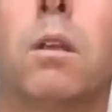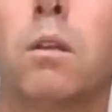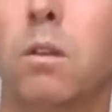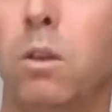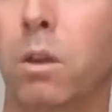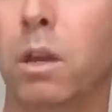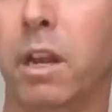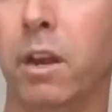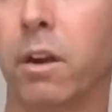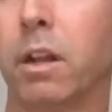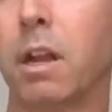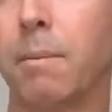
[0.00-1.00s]
you can
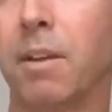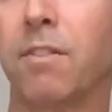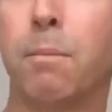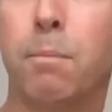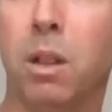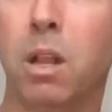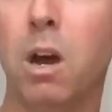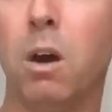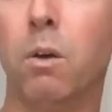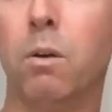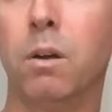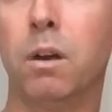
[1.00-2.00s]
hear it coming from
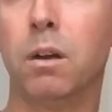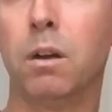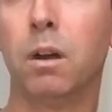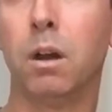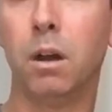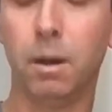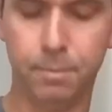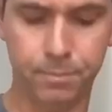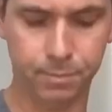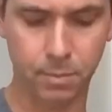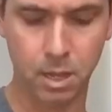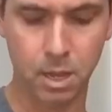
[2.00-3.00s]
below.
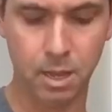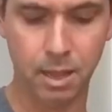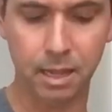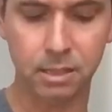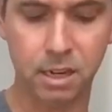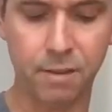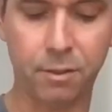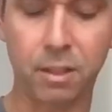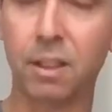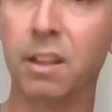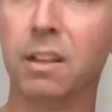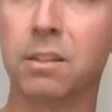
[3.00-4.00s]
That's different
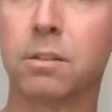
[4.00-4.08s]
than this,